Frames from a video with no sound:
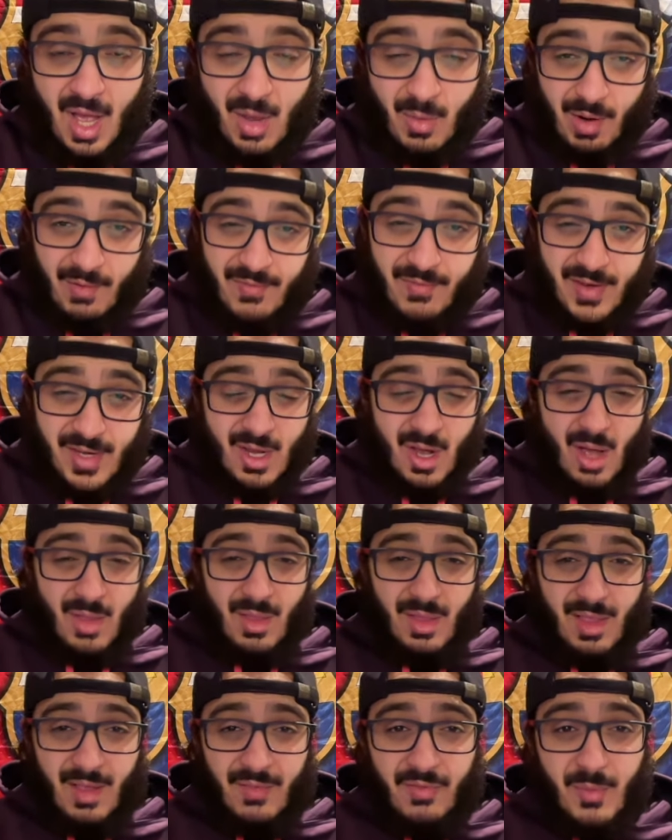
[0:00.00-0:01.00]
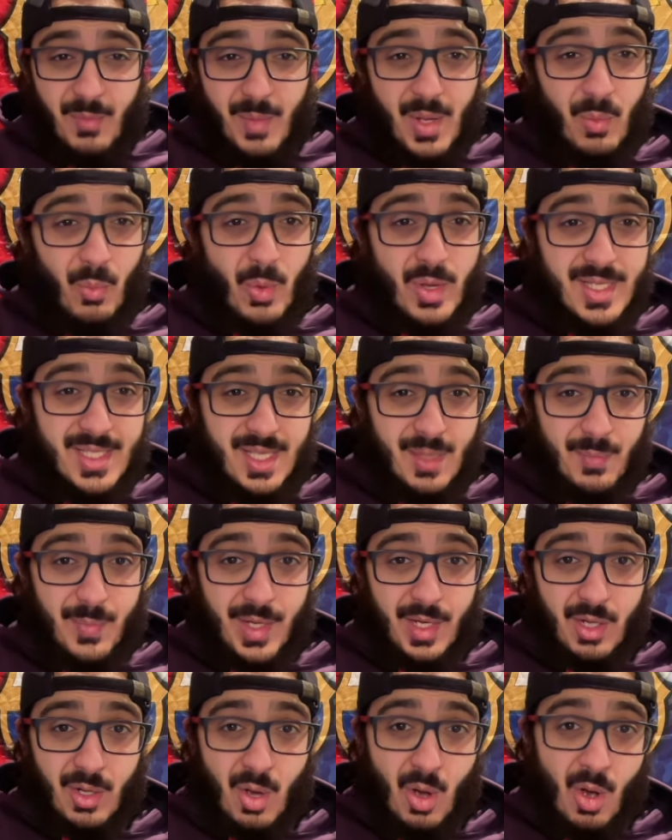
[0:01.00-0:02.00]
Raphinha on the left for me was the
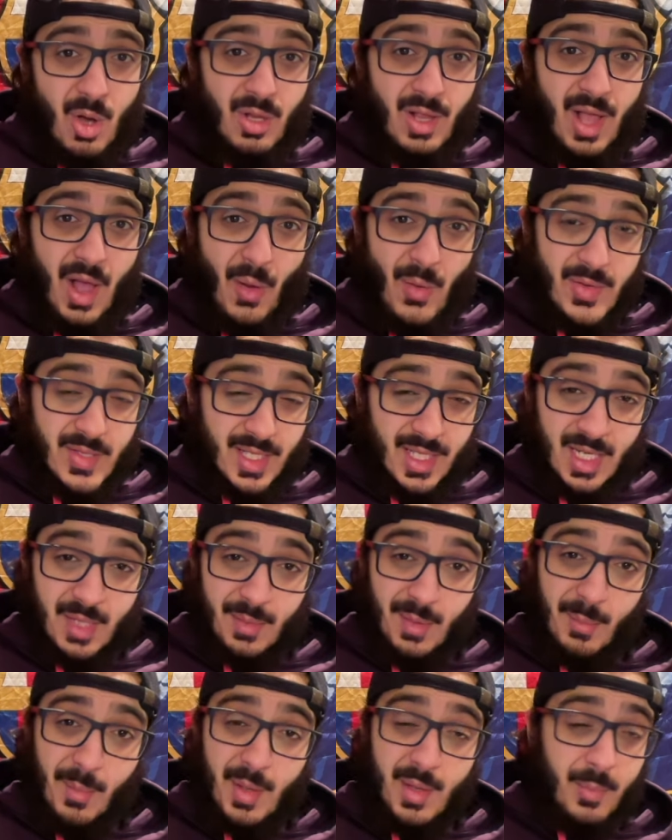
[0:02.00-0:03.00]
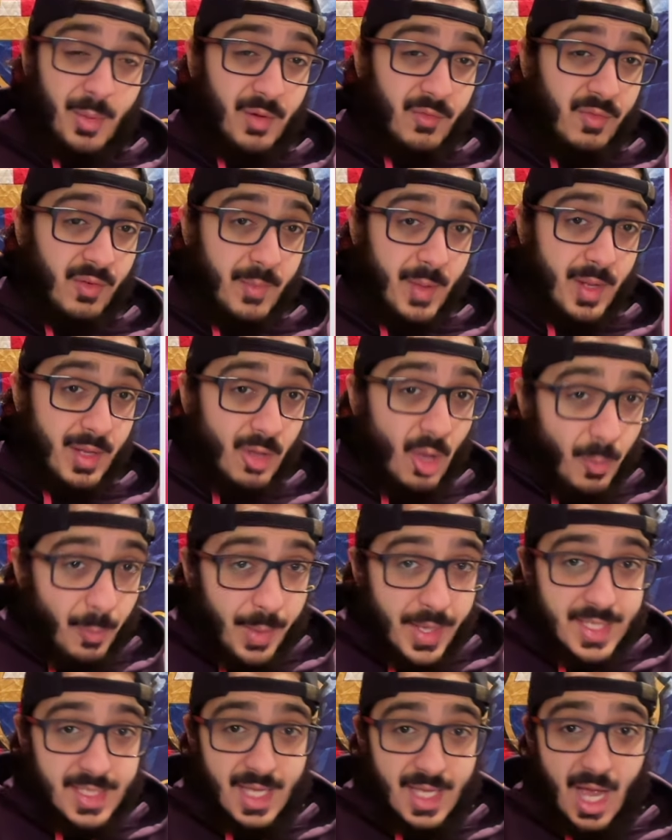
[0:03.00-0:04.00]
big call. I was thinking about maybe putting Fermin
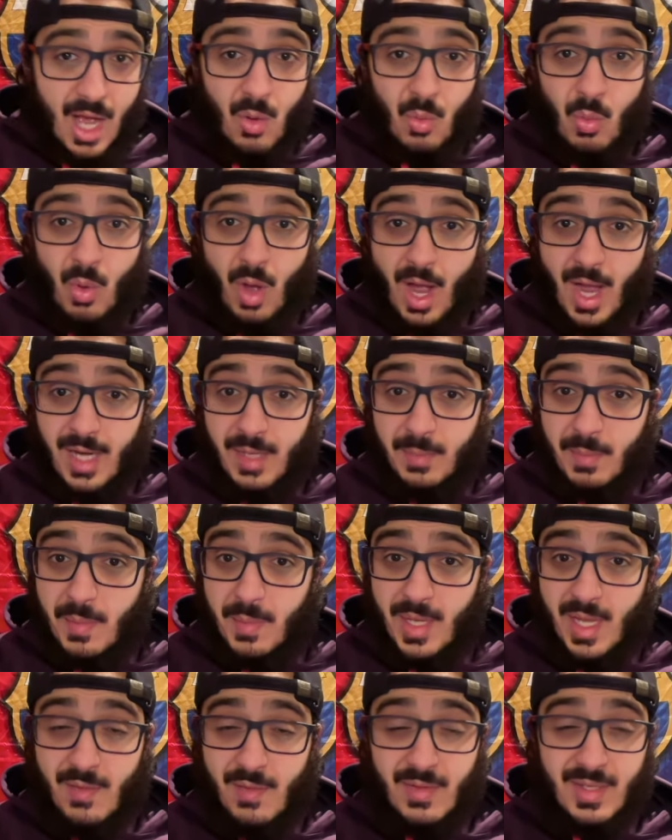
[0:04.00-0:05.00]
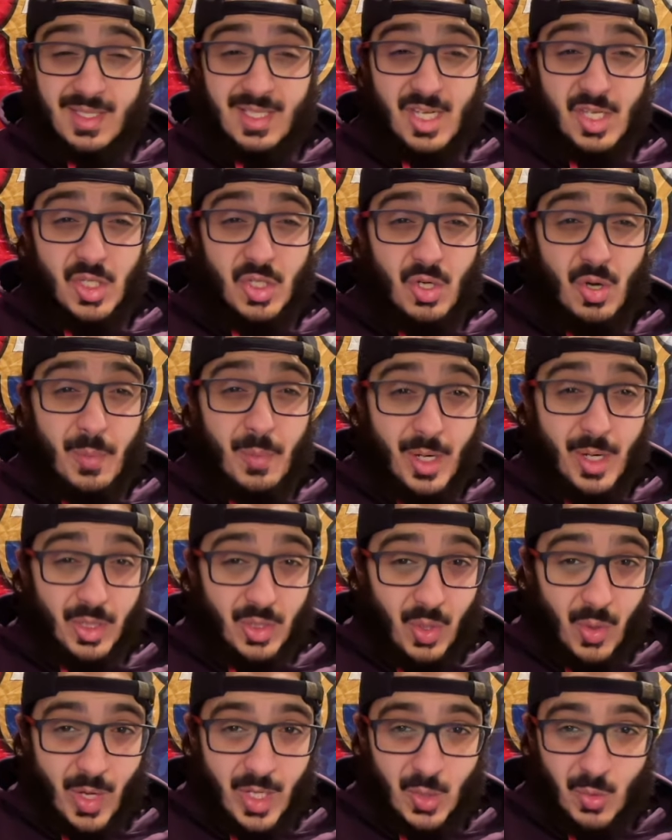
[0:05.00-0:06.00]
Lopez out wide. Maybe even Sergio
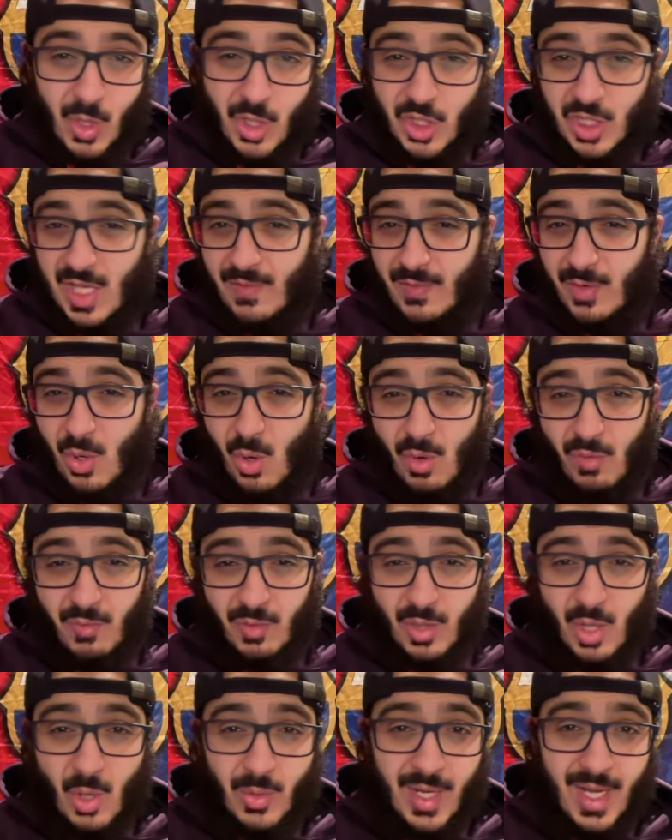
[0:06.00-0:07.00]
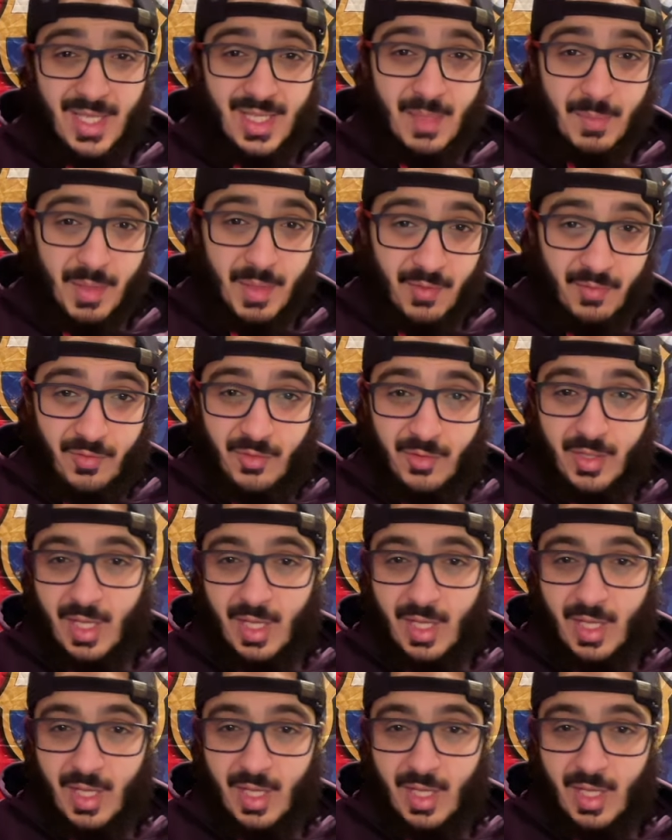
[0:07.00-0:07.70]
Roberto as well. Just have an overload in the midfield.